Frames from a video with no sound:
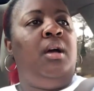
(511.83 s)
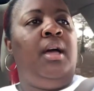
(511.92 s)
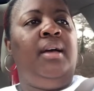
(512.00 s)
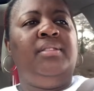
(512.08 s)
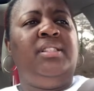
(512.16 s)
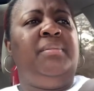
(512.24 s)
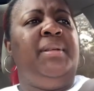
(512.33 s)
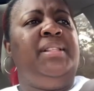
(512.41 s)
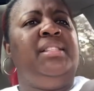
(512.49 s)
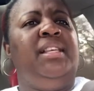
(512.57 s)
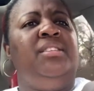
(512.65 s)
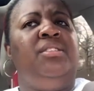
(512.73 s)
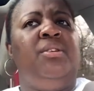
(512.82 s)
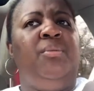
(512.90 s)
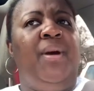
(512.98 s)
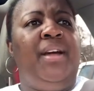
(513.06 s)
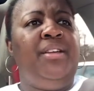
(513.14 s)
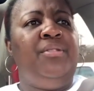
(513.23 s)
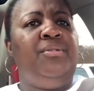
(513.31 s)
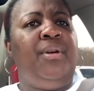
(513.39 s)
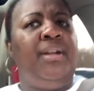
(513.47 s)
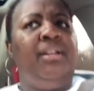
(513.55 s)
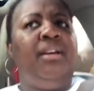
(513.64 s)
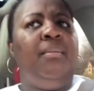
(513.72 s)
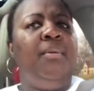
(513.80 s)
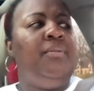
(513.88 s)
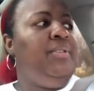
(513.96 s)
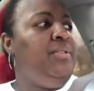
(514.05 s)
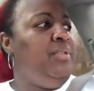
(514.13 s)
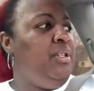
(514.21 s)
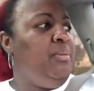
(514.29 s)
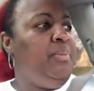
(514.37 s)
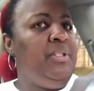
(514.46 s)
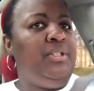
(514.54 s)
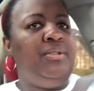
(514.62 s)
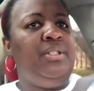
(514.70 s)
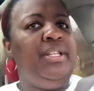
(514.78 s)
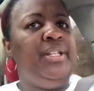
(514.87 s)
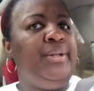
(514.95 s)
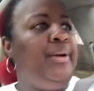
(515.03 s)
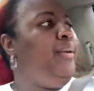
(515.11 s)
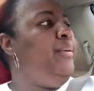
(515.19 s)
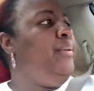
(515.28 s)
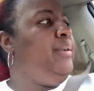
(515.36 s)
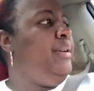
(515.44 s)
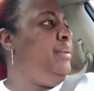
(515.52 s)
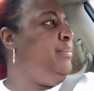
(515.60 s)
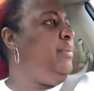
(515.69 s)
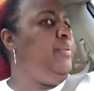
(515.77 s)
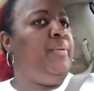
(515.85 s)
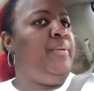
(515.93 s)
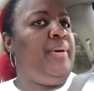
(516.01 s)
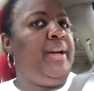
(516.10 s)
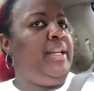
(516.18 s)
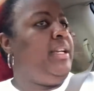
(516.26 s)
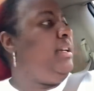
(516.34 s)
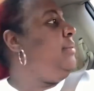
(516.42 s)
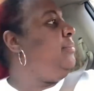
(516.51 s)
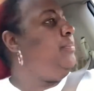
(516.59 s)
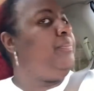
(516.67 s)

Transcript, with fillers: I was just about to say, sir, why are you trying to come over? You should have put your signal on before I did.